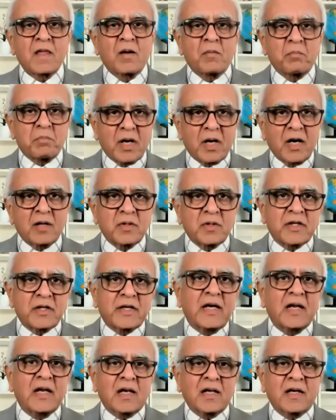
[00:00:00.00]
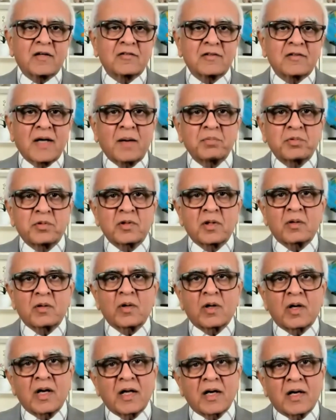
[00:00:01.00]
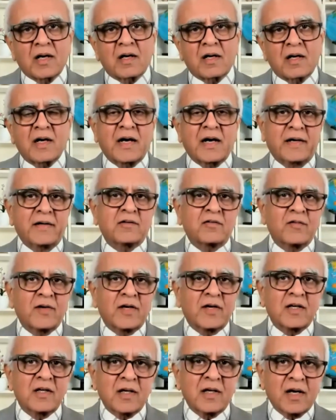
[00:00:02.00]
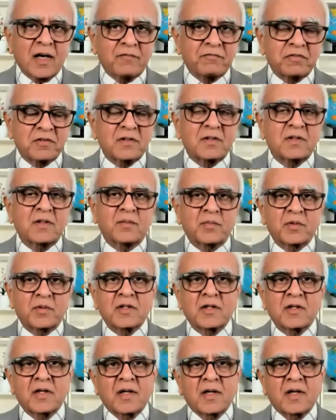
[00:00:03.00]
Brian McGill is absolutely correct when he affirmed,